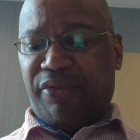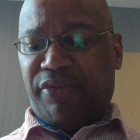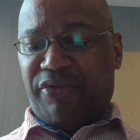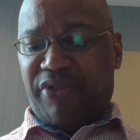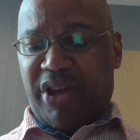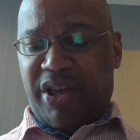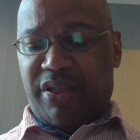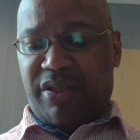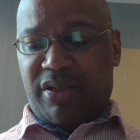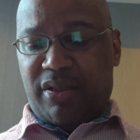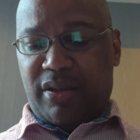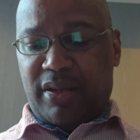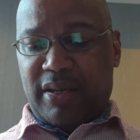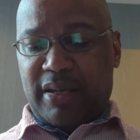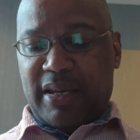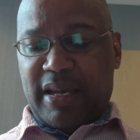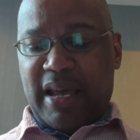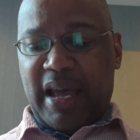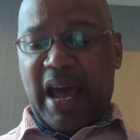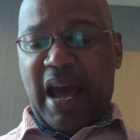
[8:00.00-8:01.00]
faith?
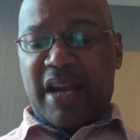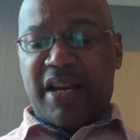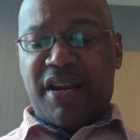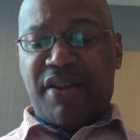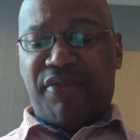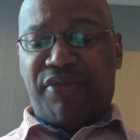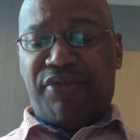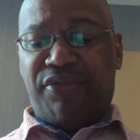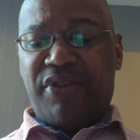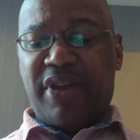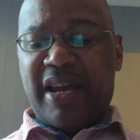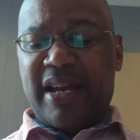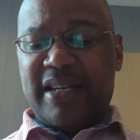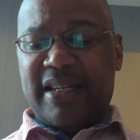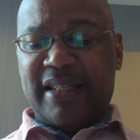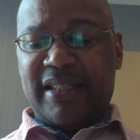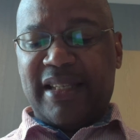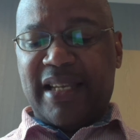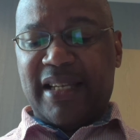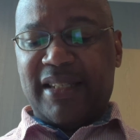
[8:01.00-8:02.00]
And they feared
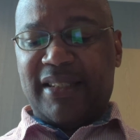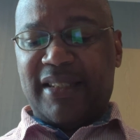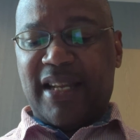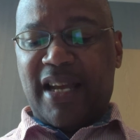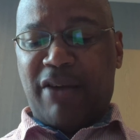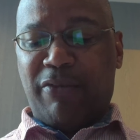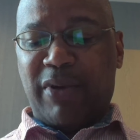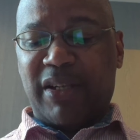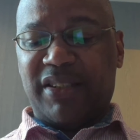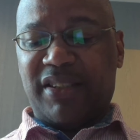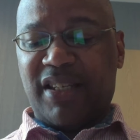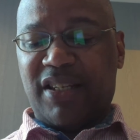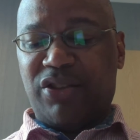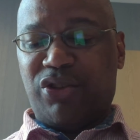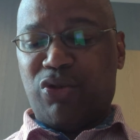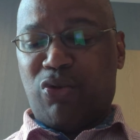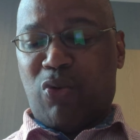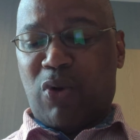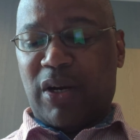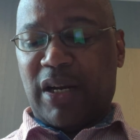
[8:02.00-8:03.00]
intensely and were saying
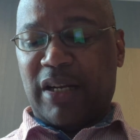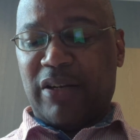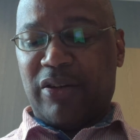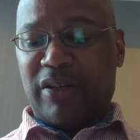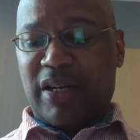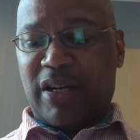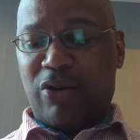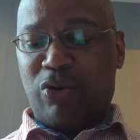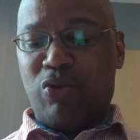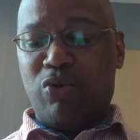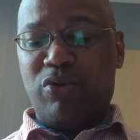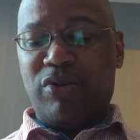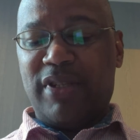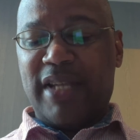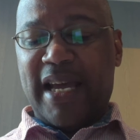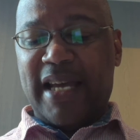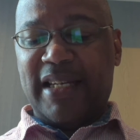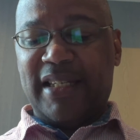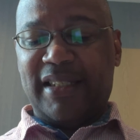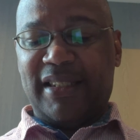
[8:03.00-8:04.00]
to one another, Who
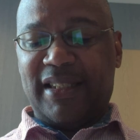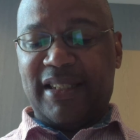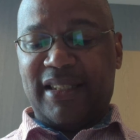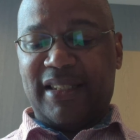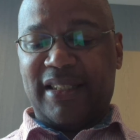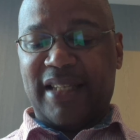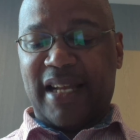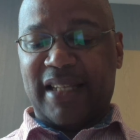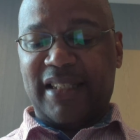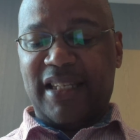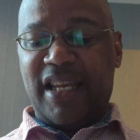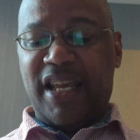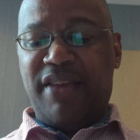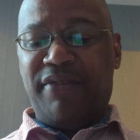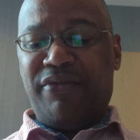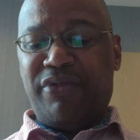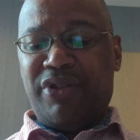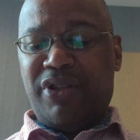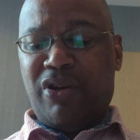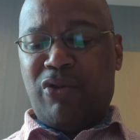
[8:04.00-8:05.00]
then is this that
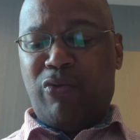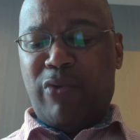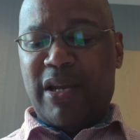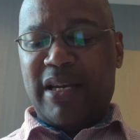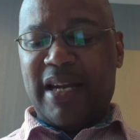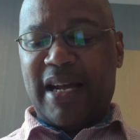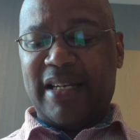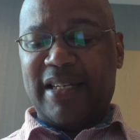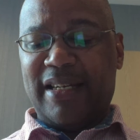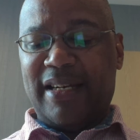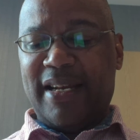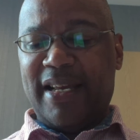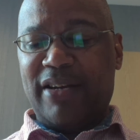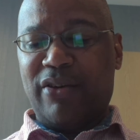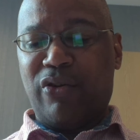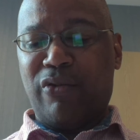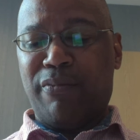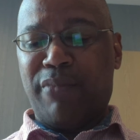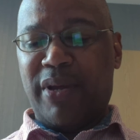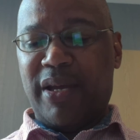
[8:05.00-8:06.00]
even the wind and the
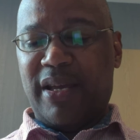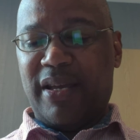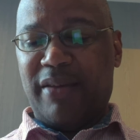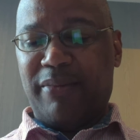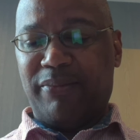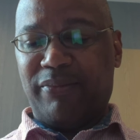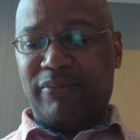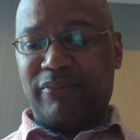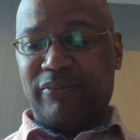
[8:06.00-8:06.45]
lake obey him?